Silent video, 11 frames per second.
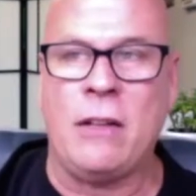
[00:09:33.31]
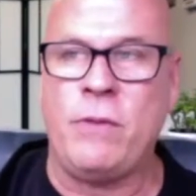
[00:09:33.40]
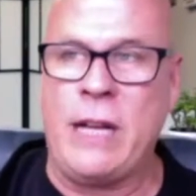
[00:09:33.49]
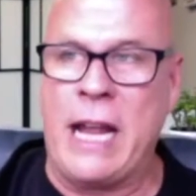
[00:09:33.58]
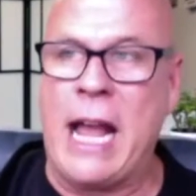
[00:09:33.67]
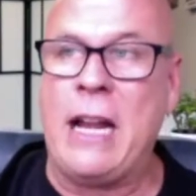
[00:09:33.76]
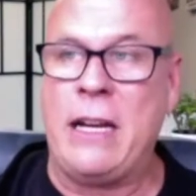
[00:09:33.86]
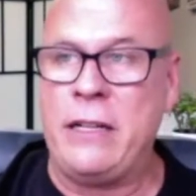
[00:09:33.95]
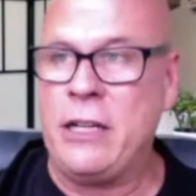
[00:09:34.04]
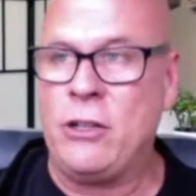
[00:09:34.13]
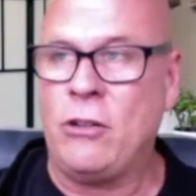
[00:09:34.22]
If we had in
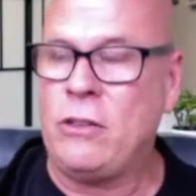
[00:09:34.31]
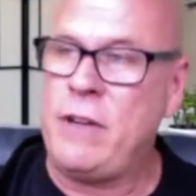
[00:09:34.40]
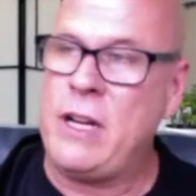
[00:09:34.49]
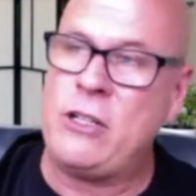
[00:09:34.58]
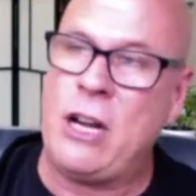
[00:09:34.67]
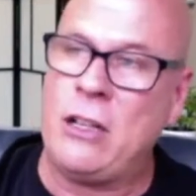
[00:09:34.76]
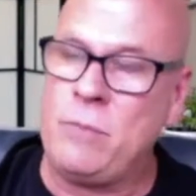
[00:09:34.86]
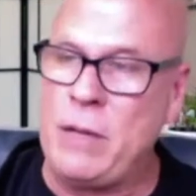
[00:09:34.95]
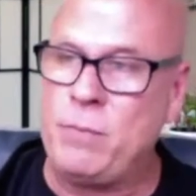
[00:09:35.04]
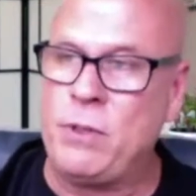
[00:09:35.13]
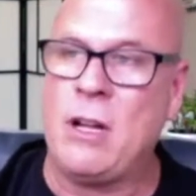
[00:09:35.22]
the adult division, other
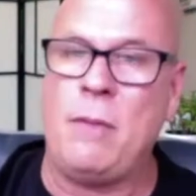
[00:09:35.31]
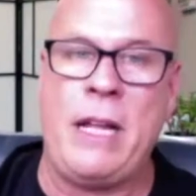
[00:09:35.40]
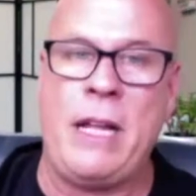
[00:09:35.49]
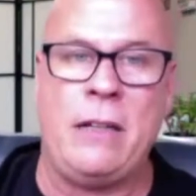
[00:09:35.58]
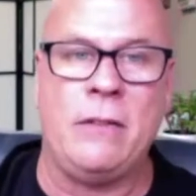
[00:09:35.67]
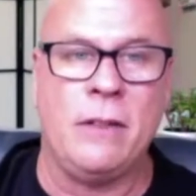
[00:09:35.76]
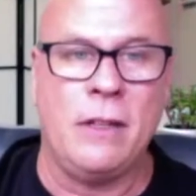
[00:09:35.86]
people come in.